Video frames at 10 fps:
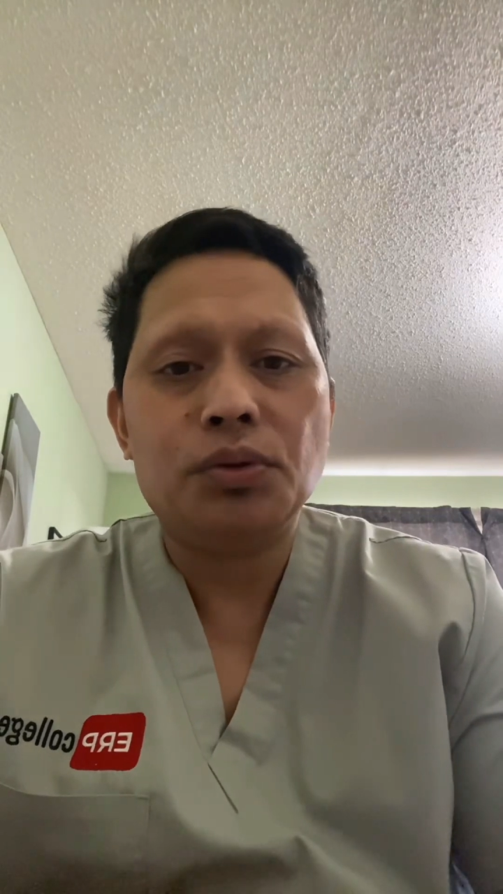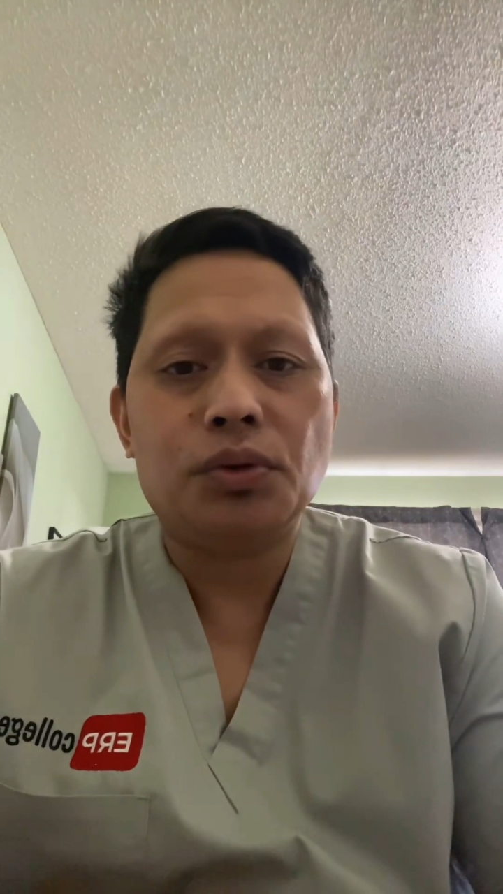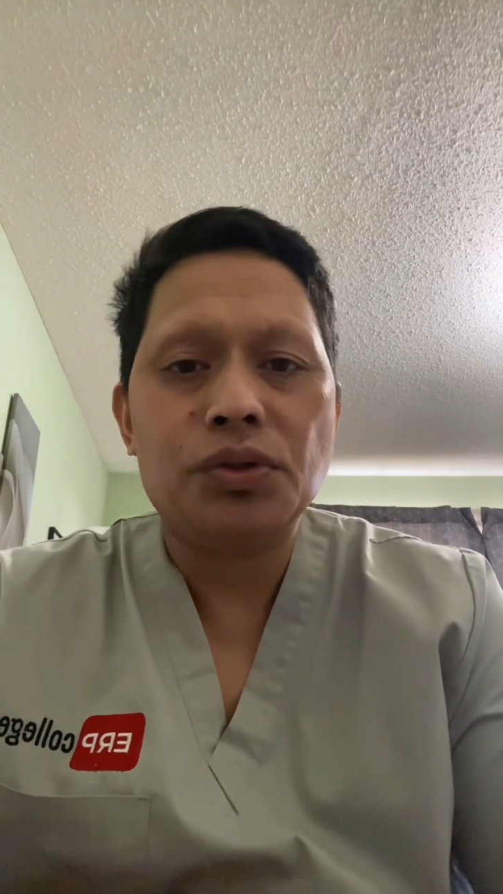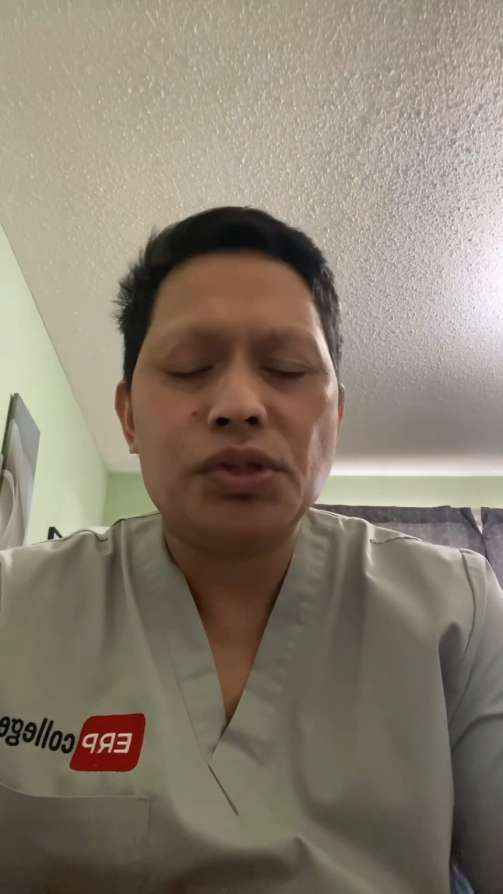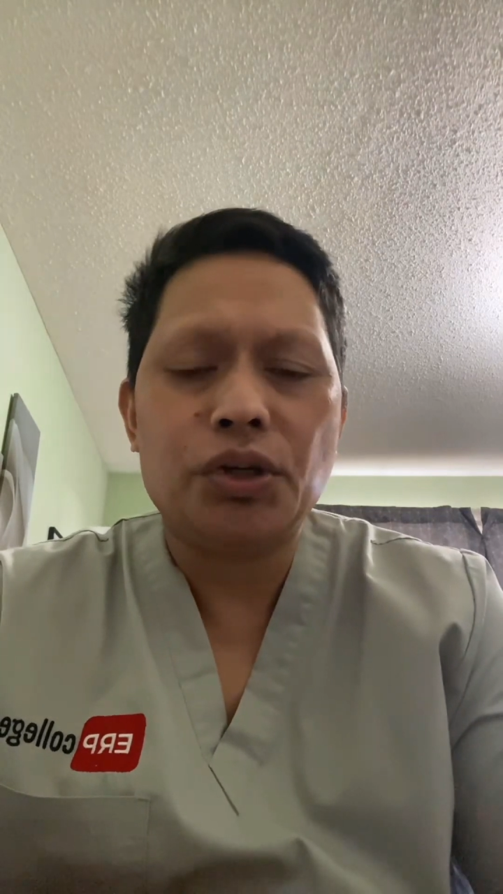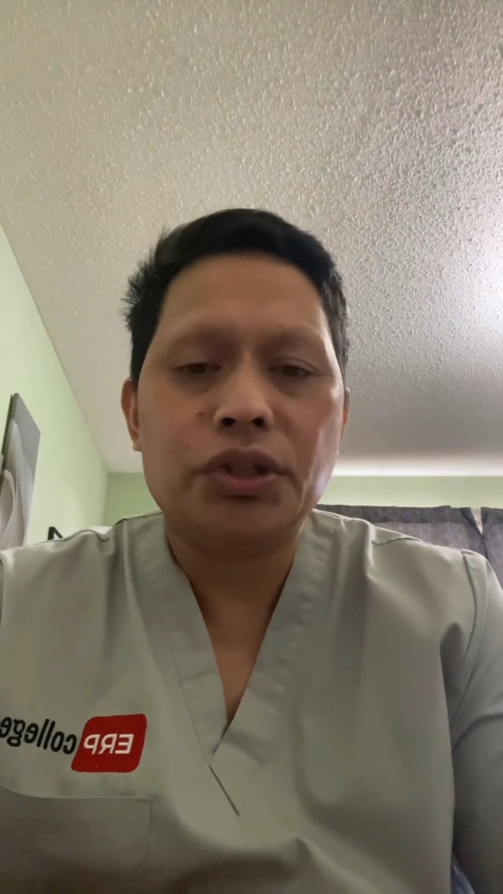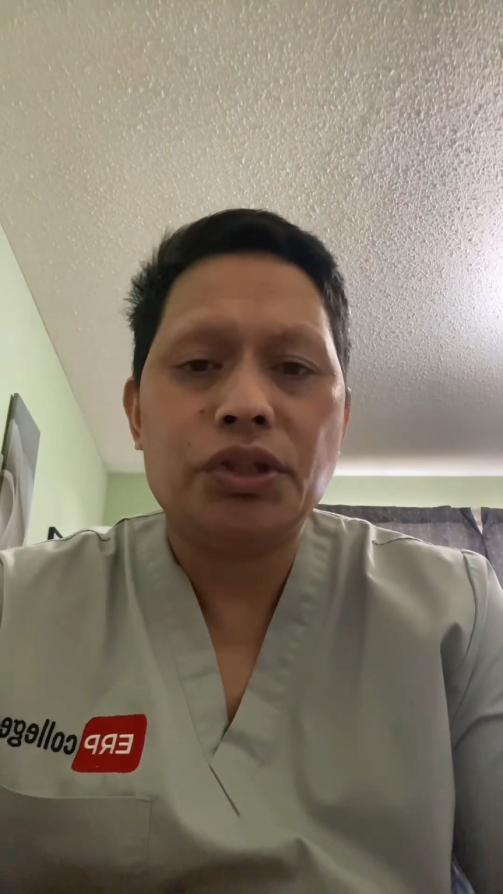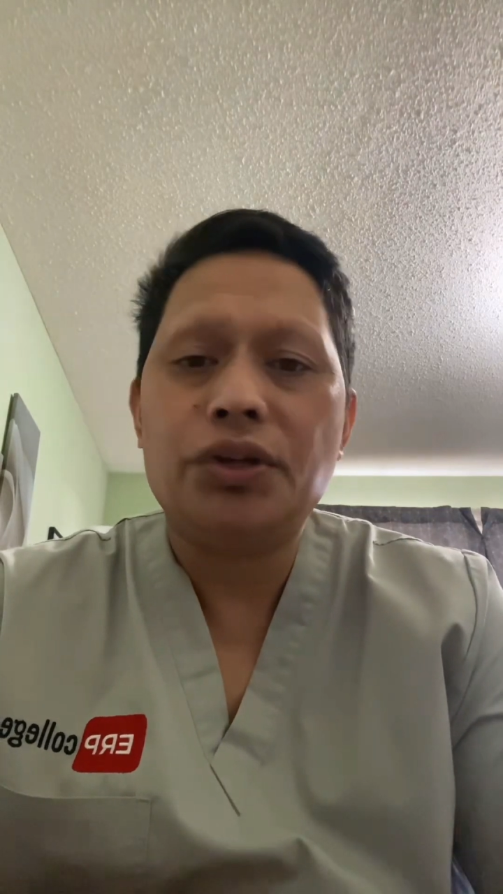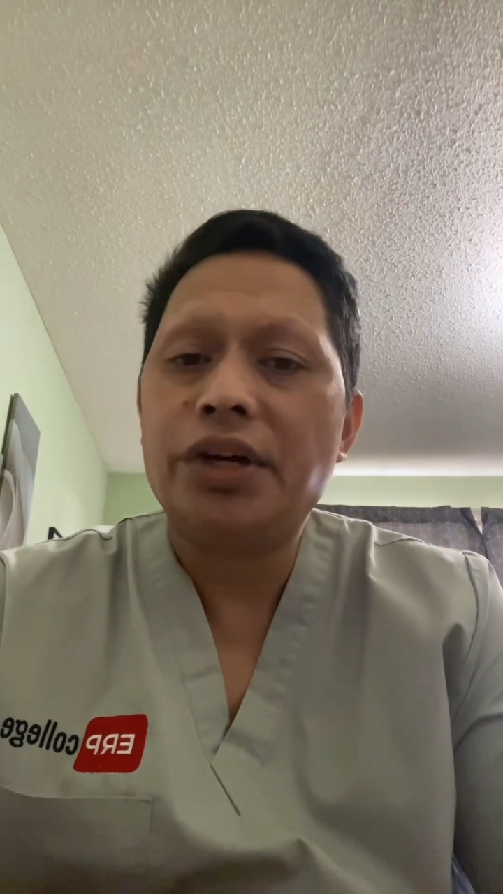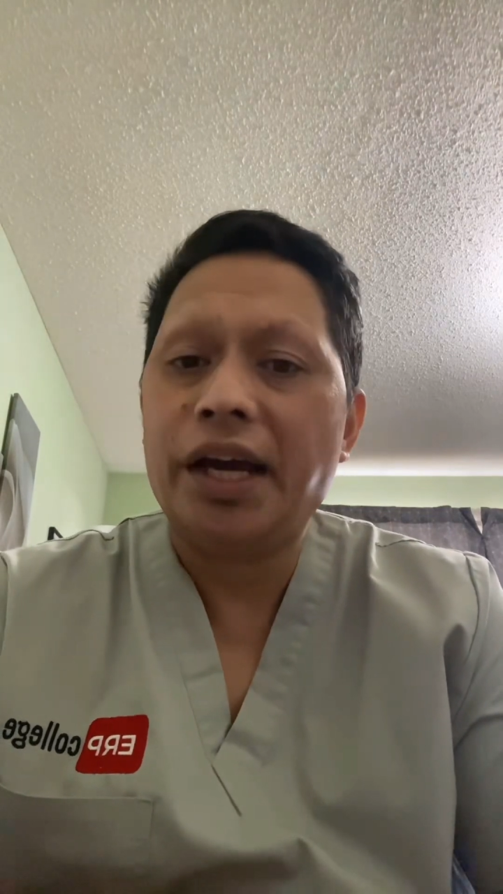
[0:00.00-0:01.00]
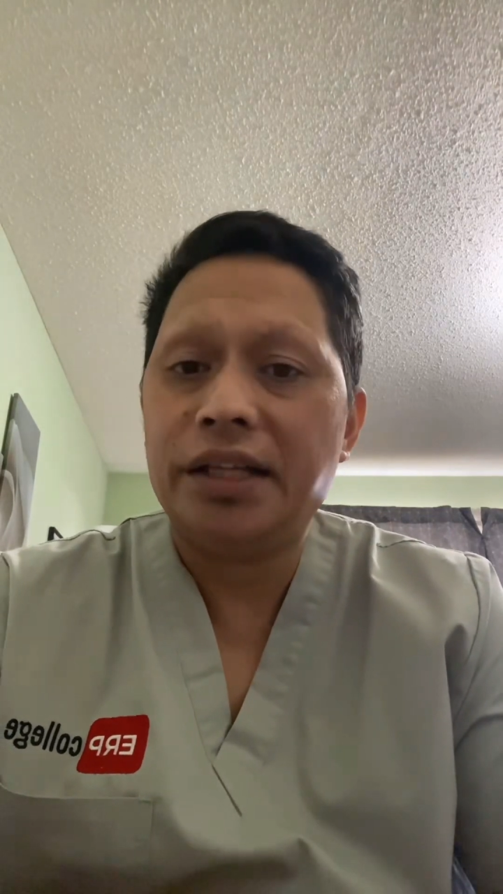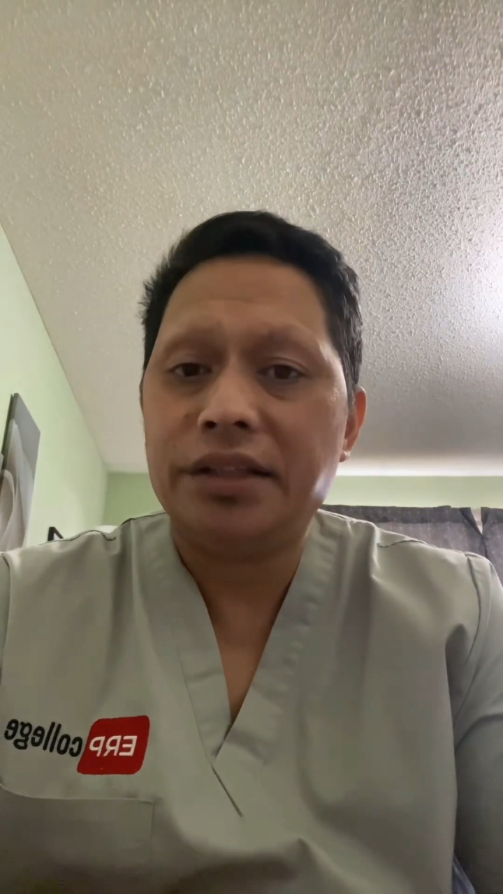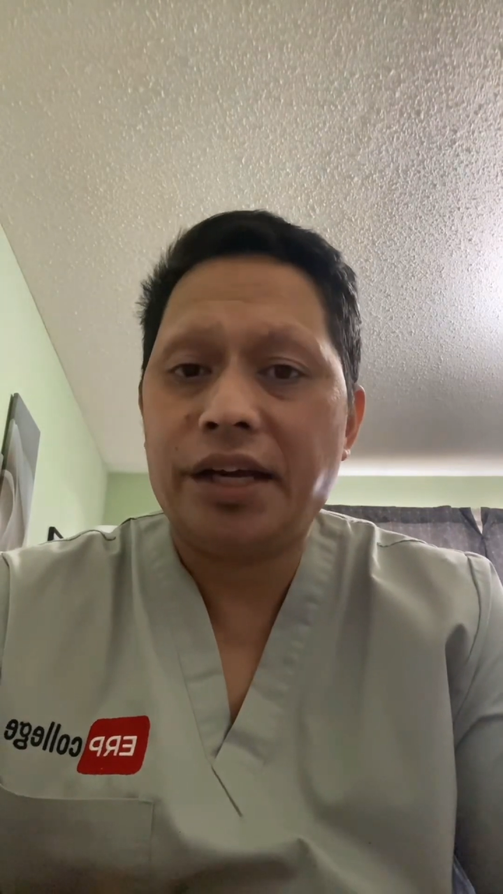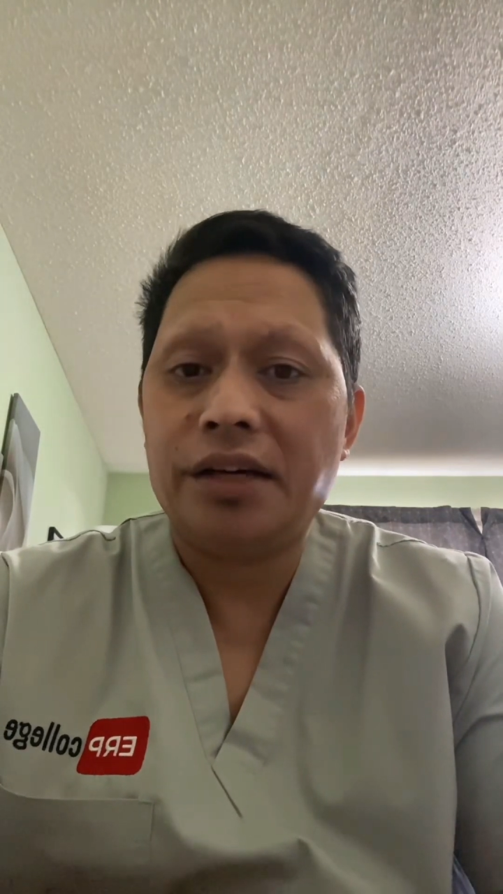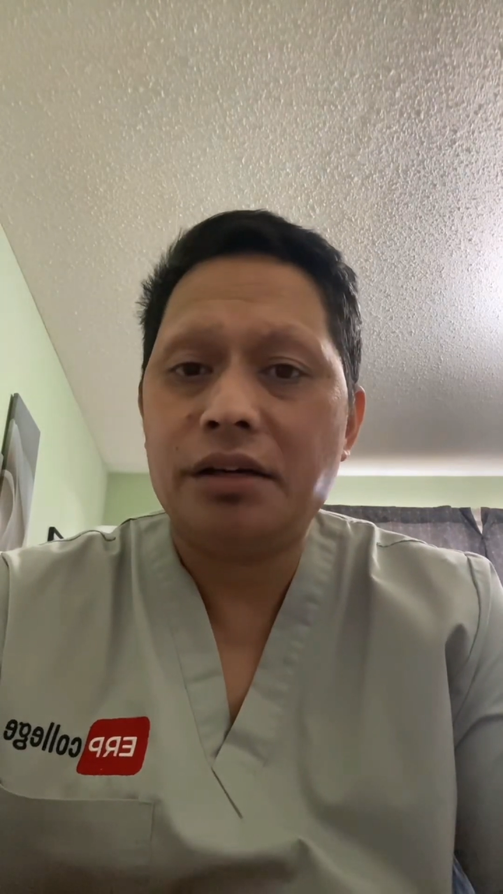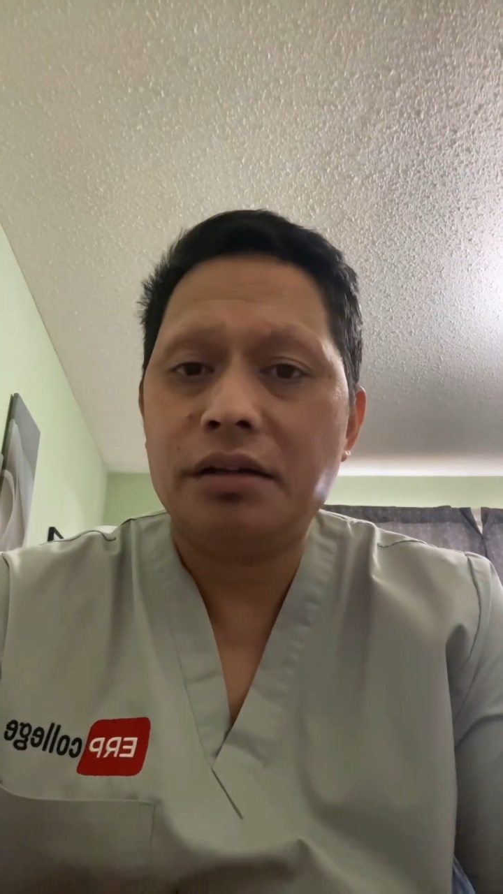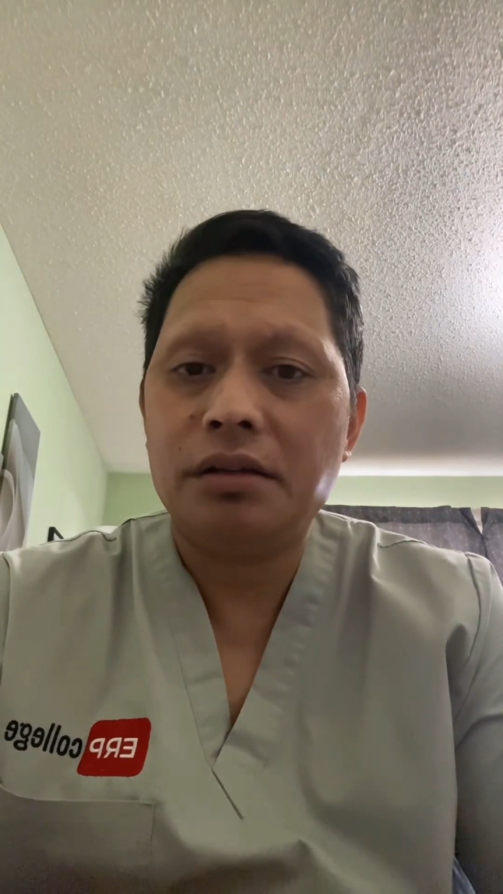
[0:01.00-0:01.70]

consult your healthcare